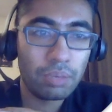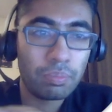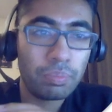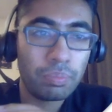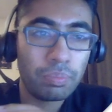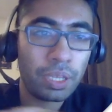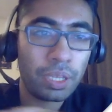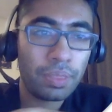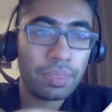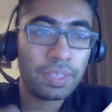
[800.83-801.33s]

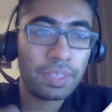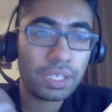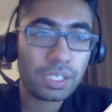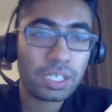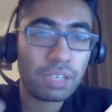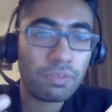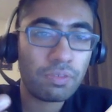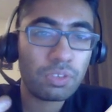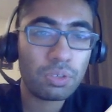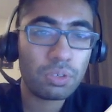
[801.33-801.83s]
But this
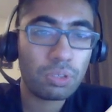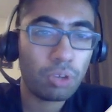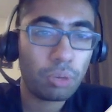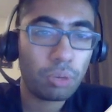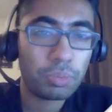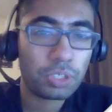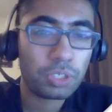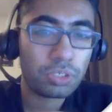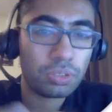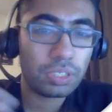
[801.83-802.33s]
gives you the
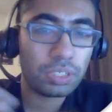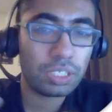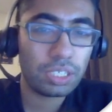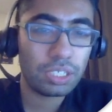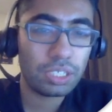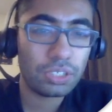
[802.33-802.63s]
opportunity